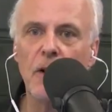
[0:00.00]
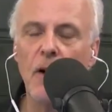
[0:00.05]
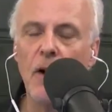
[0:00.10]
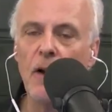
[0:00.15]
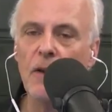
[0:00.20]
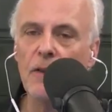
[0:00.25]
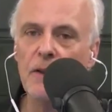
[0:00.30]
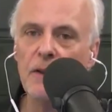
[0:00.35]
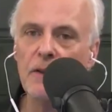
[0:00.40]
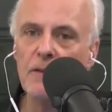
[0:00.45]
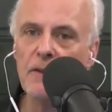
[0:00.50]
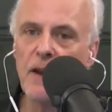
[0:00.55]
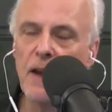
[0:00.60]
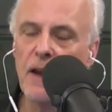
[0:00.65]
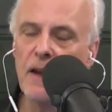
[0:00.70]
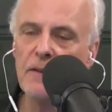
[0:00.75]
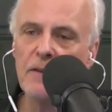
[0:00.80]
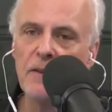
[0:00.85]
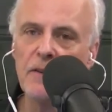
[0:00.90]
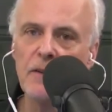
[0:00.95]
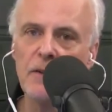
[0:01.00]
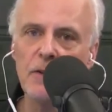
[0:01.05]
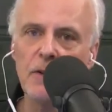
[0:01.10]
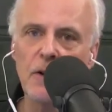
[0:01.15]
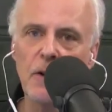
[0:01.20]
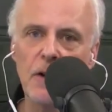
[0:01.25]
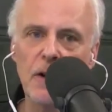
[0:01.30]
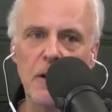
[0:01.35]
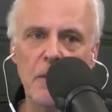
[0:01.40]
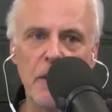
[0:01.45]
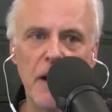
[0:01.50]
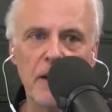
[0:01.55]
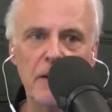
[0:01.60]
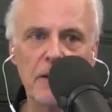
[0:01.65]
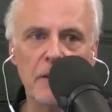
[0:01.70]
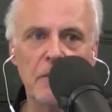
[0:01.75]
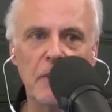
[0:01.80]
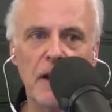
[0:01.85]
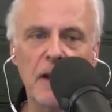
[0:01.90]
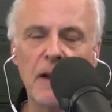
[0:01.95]
all these cases you talk about
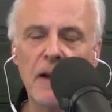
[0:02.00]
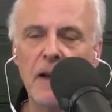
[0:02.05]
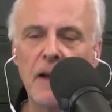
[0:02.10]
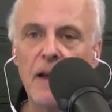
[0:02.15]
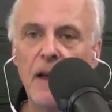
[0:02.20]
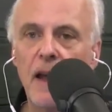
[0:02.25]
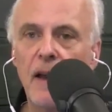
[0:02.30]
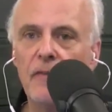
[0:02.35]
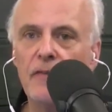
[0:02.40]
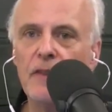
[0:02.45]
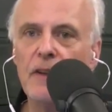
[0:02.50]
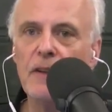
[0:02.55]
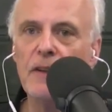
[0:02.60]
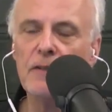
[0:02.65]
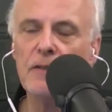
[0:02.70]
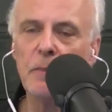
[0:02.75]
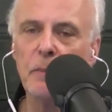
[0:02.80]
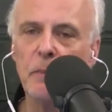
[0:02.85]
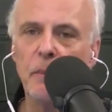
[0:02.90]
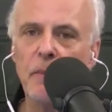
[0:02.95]
them that if this